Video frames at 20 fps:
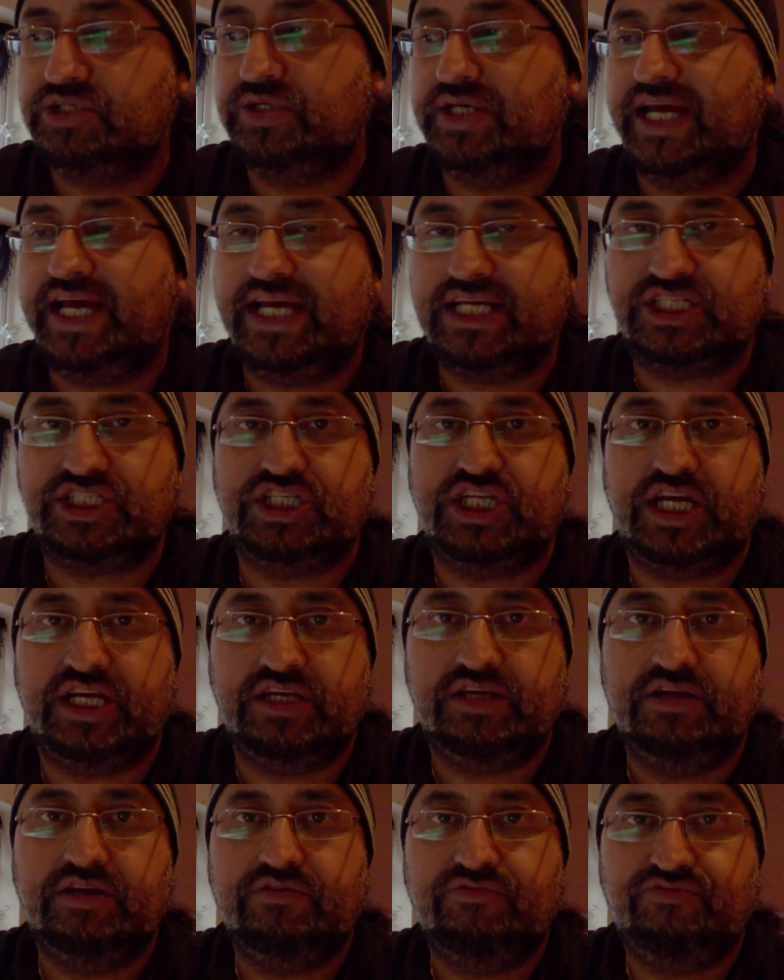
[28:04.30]
doing a hashtag
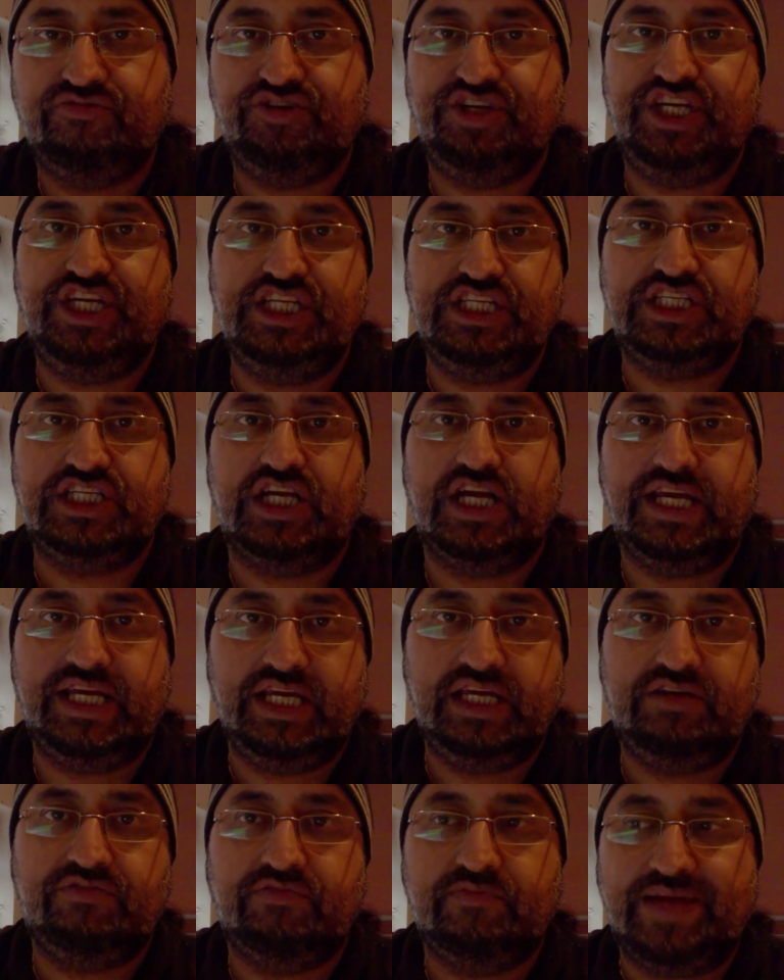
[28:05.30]
free
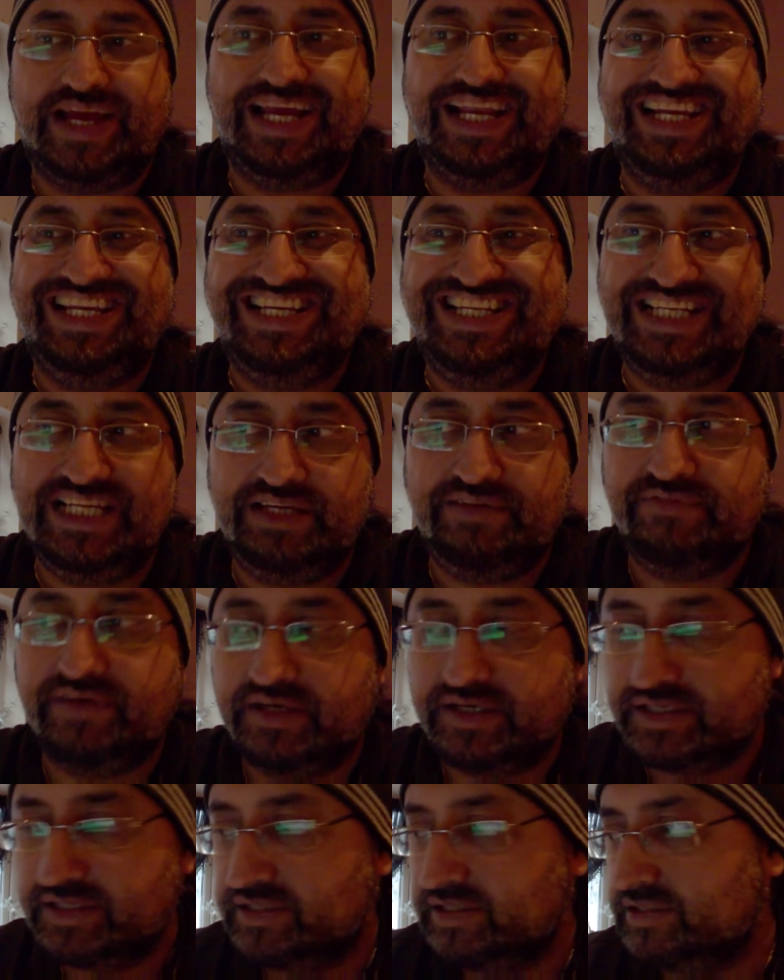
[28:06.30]
Saeed from Ali
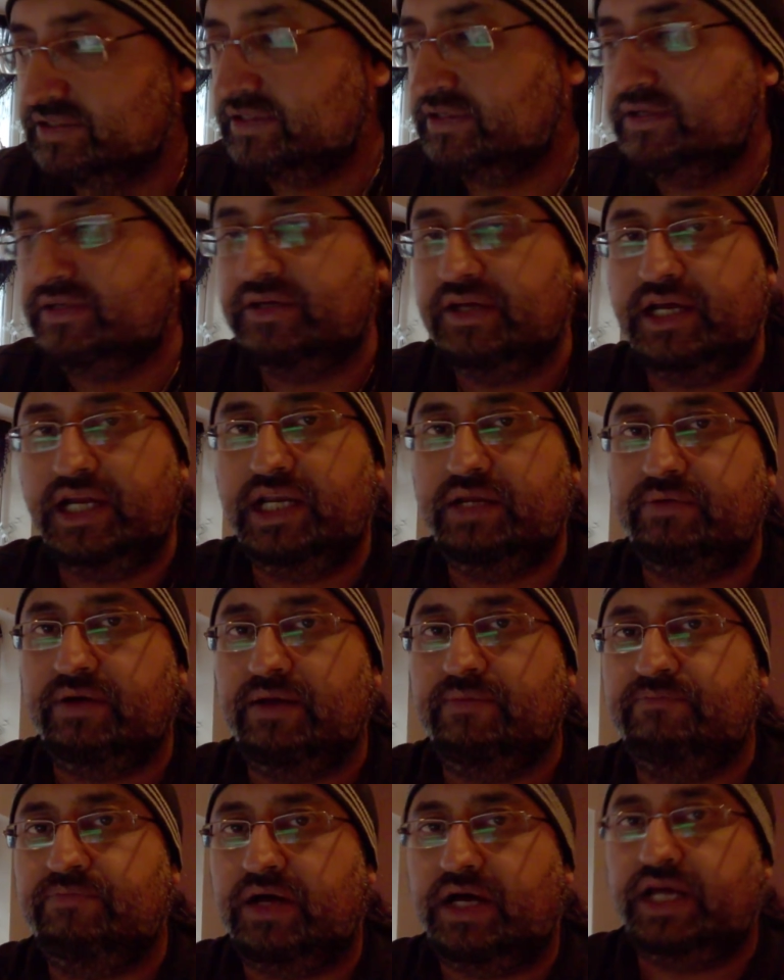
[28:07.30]
Diva.
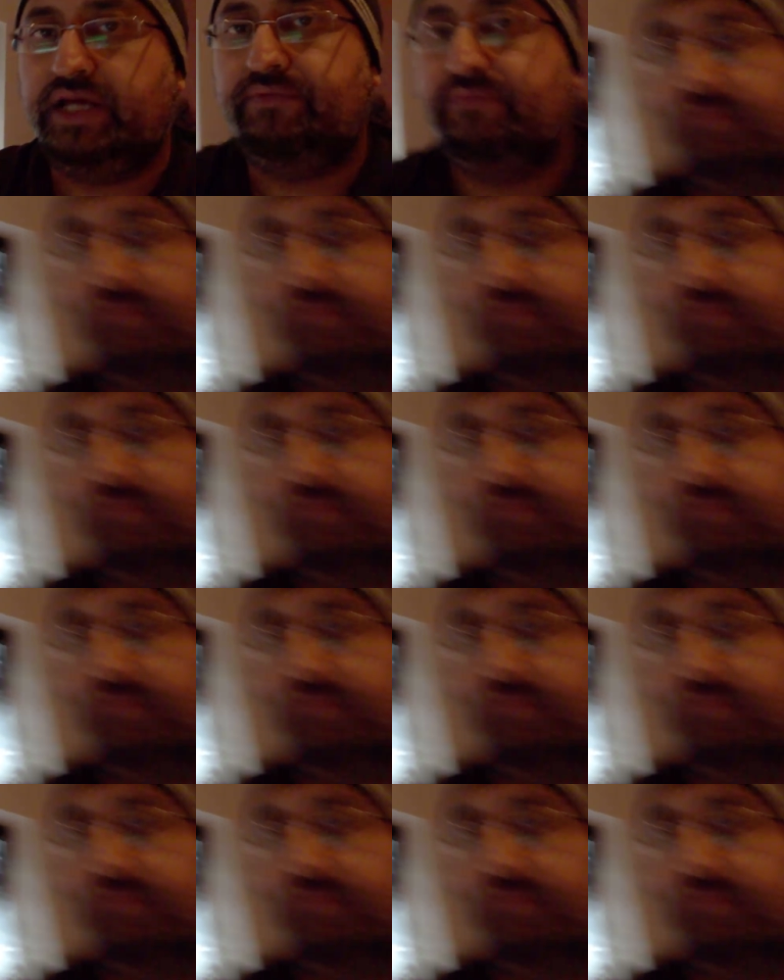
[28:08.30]
Anyway, bye.